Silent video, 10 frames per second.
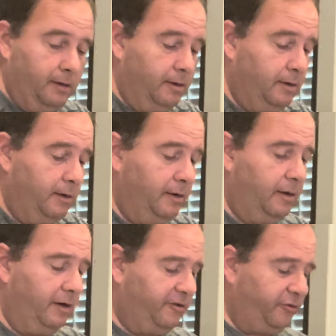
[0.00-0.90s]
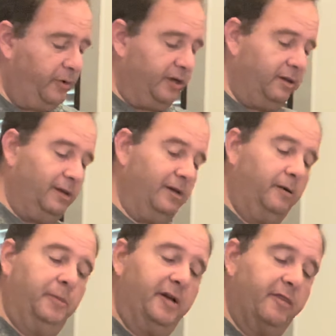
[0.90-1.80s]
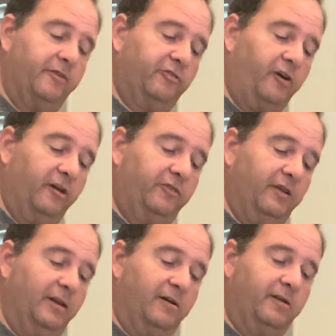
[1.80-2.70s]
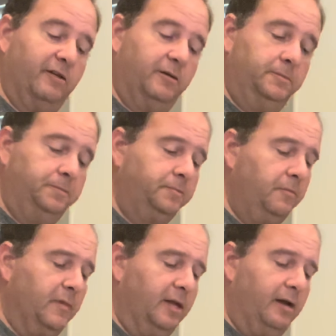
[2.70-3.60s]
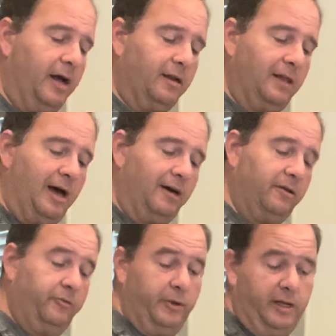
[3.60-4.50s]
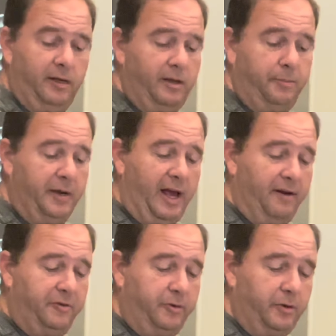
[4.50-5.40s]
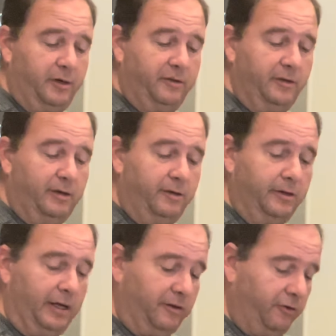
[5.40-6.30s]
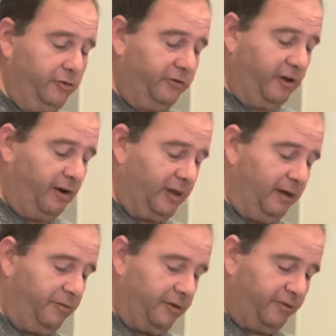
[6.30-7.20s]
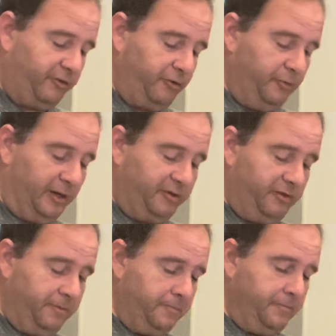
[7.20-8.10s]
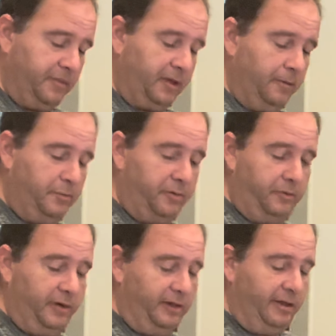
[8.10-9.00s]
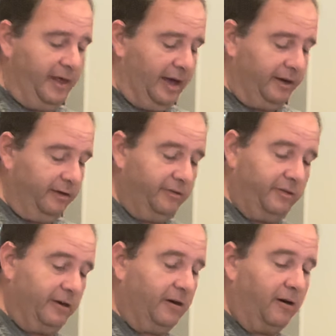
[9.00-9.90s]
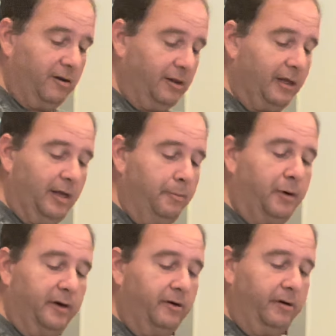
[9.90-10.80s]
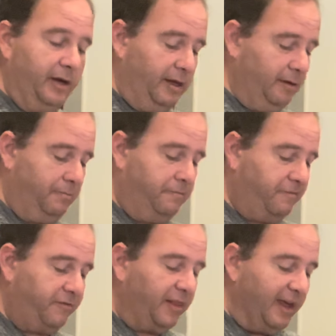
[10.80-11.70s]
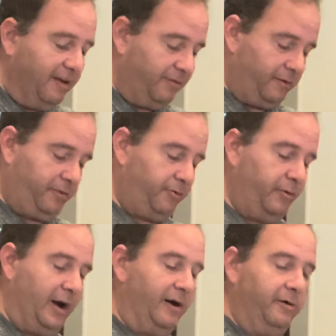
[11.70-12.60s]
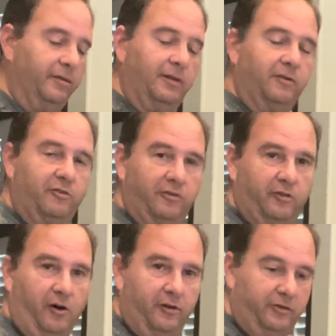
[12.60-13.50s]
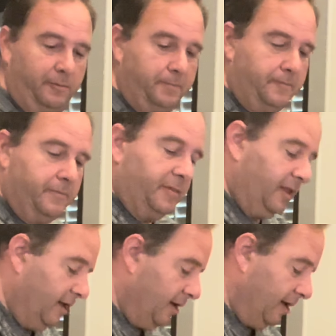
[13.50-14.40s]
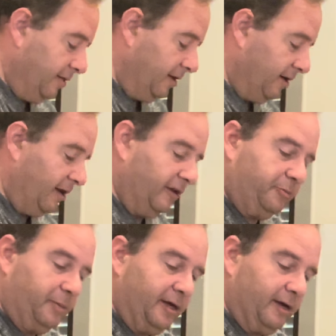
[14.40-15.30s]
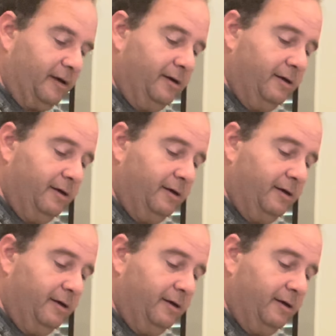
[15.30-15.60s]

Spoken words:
I just want a little bit of the sauce in there too. Not a lot because we can dip it afterwards and it'll get too soggy if there's too much. But really, that is the garlicky, buttery flavor throughout it that's just awesome. And then a nice big